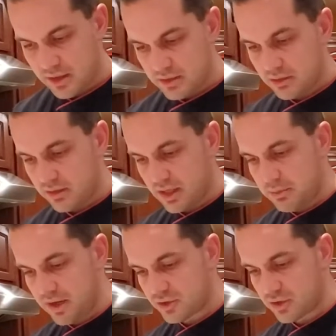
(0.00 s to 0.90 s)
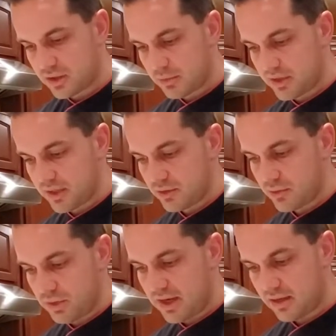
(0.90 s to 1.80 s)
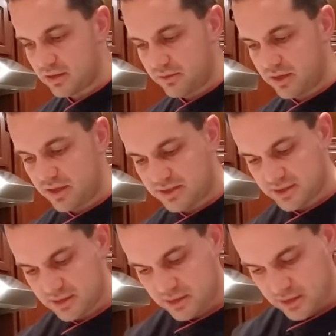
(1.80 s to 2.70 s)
so I am actually gonna make 2 baklavas.